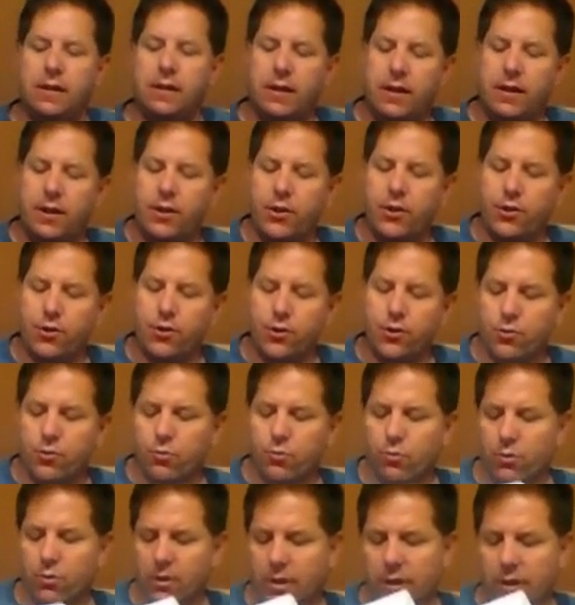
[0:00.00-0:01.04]
And you just
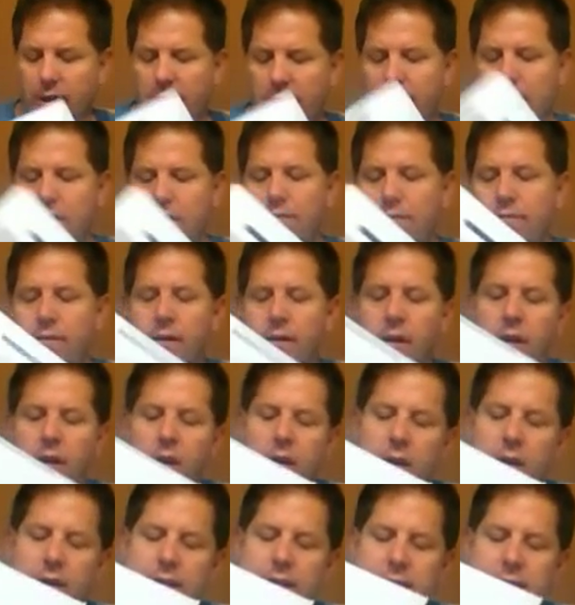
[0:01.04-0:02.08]
work it kind of
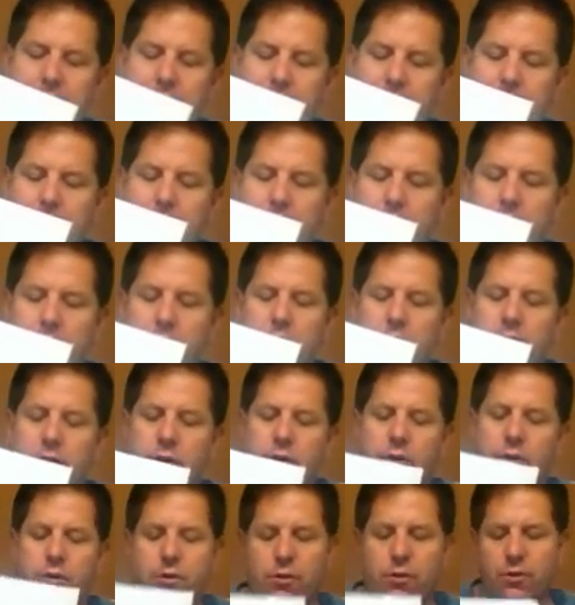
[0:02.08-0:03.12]
down.
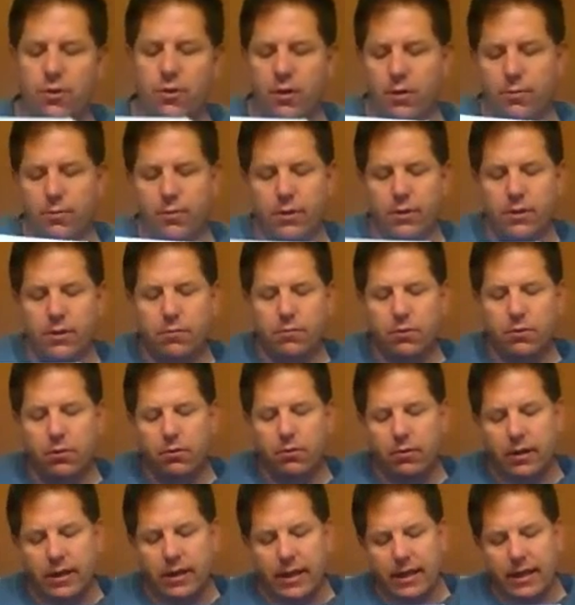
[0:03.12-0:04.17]
You can put some glue
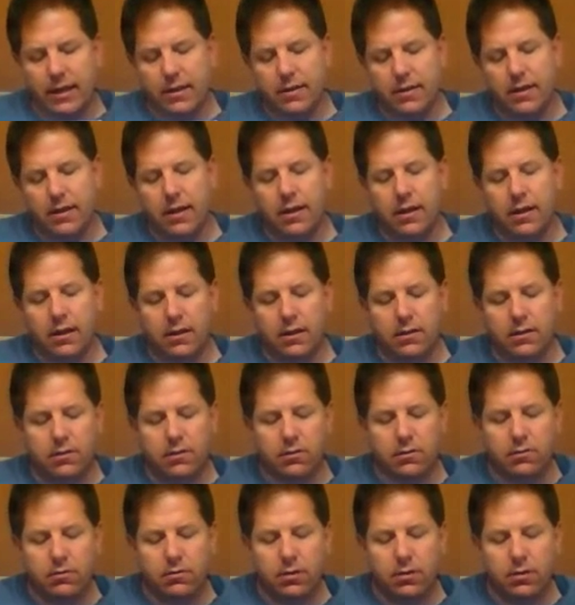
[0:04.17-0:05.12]
on the inside also.